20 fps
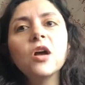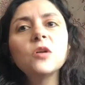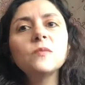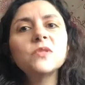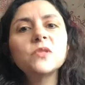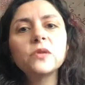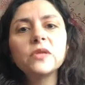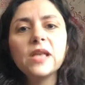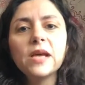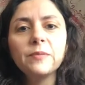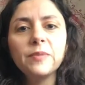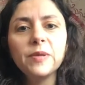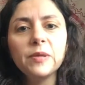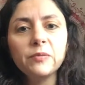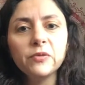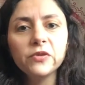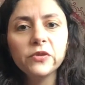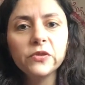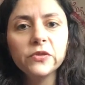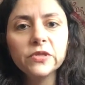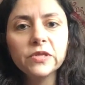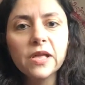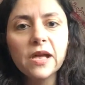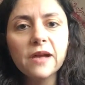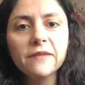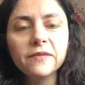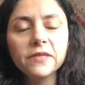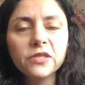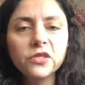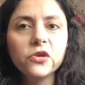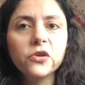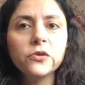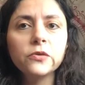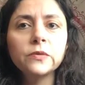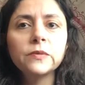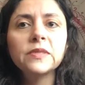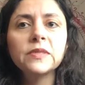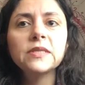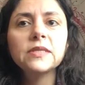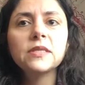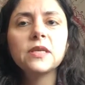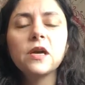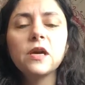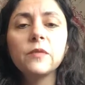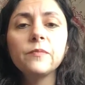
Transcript: So a lot of people use lava stones.